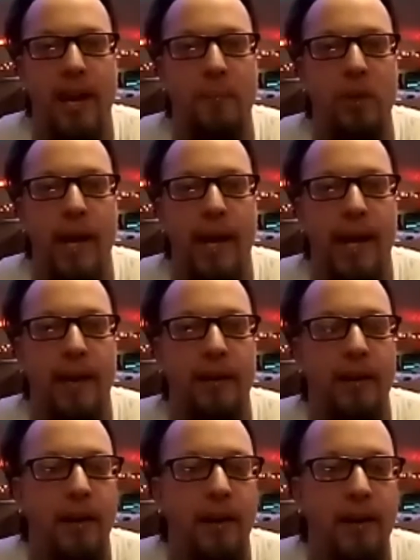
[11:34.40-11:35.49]
You had
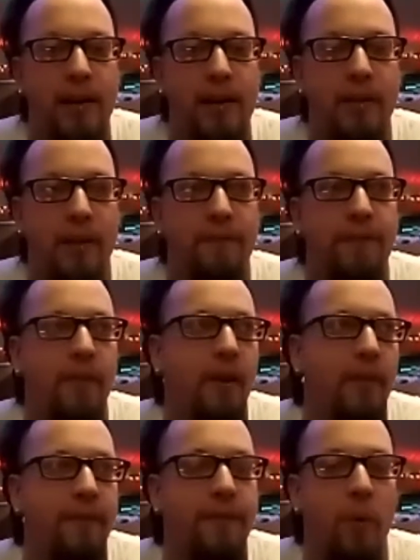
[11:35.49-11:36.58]

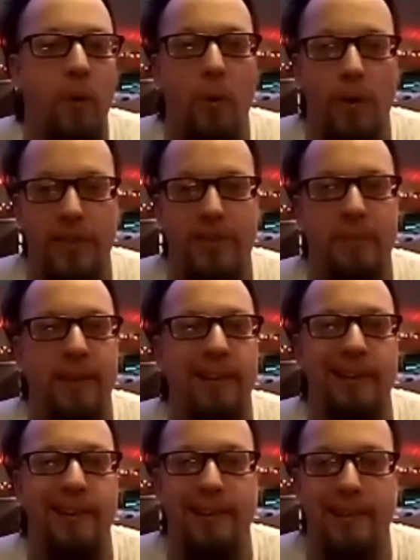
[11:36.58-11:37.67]
the Four
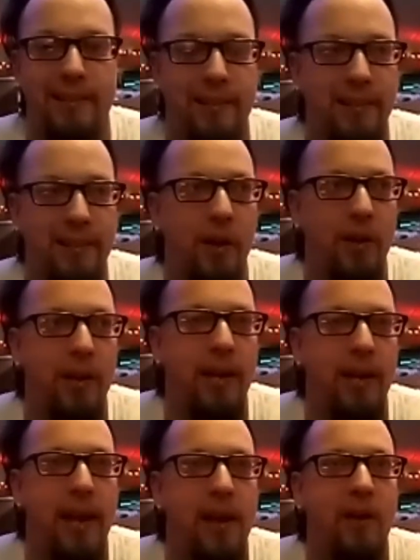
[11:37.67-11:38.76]
Horsemen. You know,
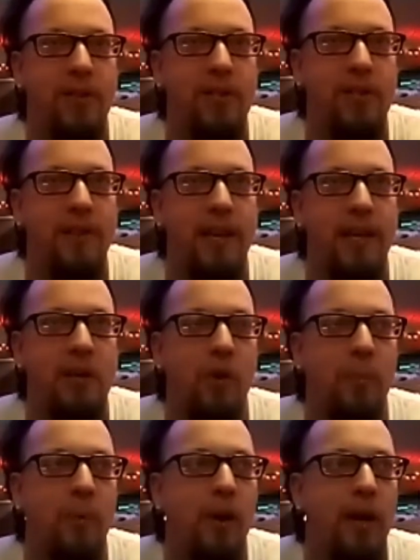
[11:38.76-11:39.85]
you had all the stuff that he grew
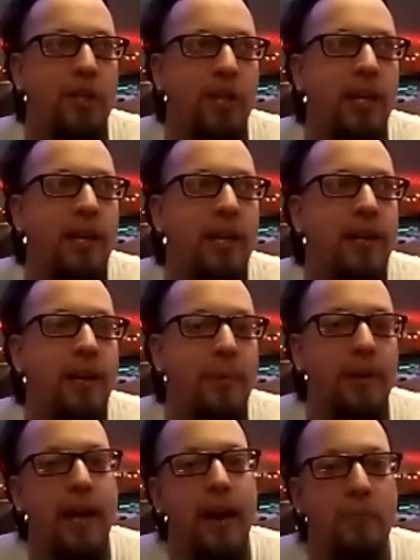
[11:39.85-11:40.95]
up watching. I
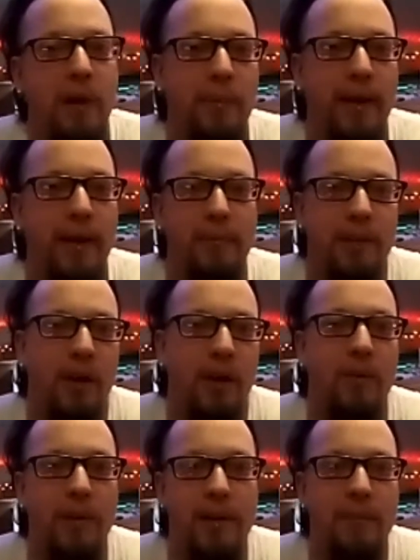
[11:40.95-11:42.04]
mean, you got to remember,
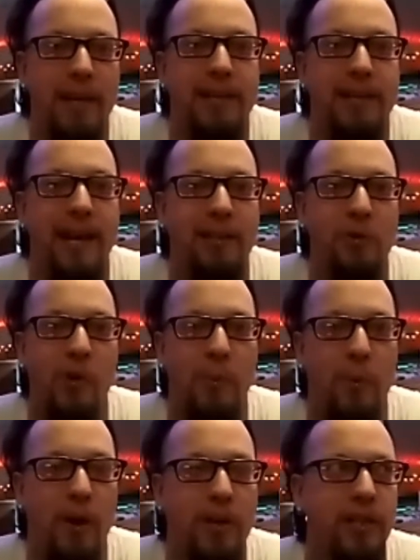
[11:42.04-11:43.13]
my dad grew up
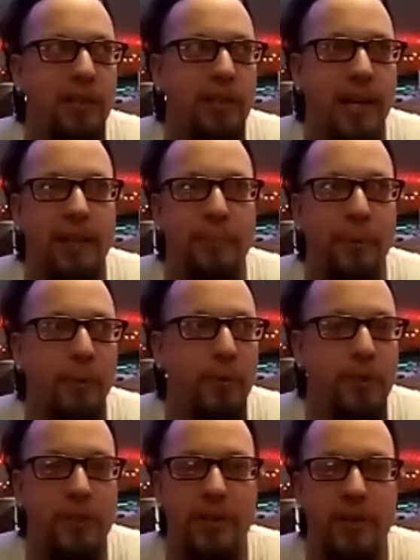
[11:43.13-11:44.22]
watching Dick the
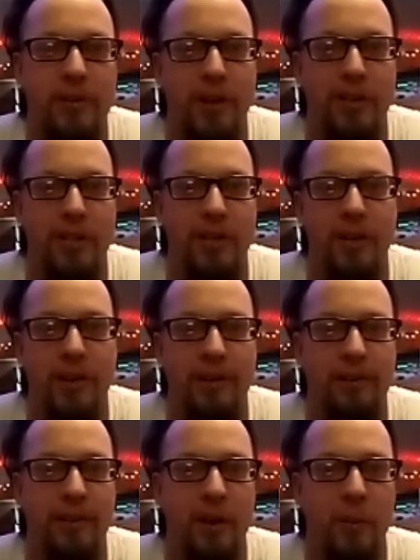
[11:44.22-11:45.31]
Bruiser and the Crusher
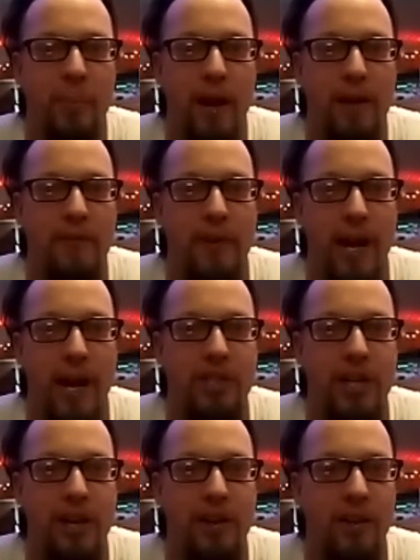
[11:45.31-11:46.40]
and, you know, Baron von
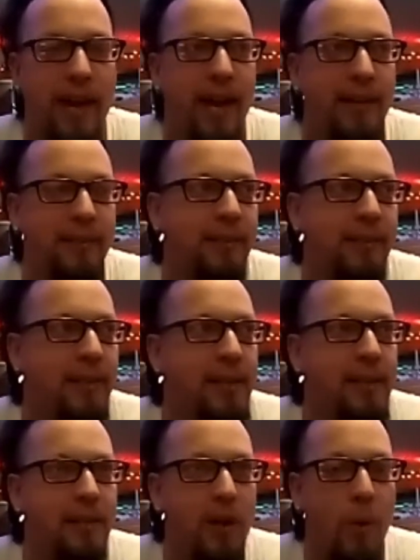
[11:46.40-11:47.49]
Raschke and all that, and
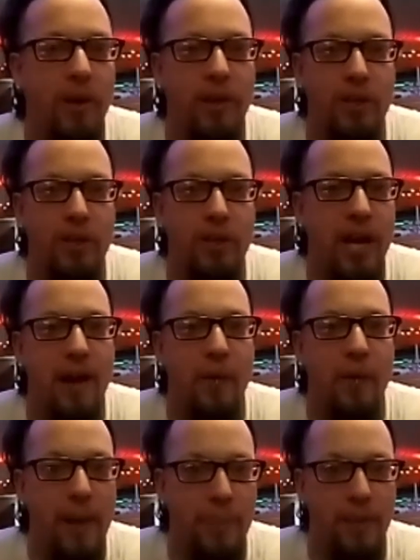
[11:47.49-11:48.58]
going to the
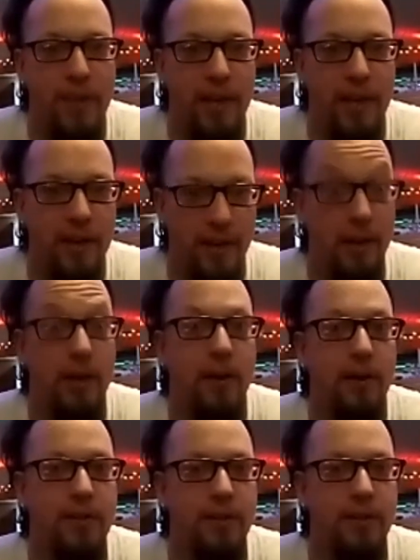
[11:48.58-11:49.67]
Chicago Amphitheater years ago.